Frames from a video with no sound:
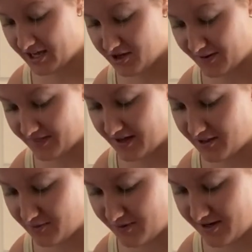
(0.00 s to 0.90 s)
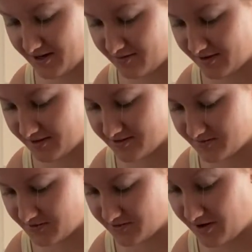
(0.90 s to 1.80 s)
You want the other one? Well, at least
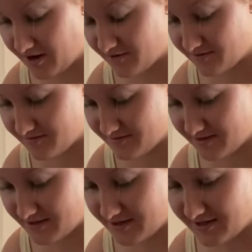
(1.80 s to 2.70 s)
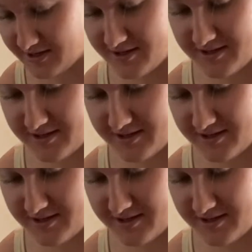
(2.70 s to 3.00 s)
we know now. Yeah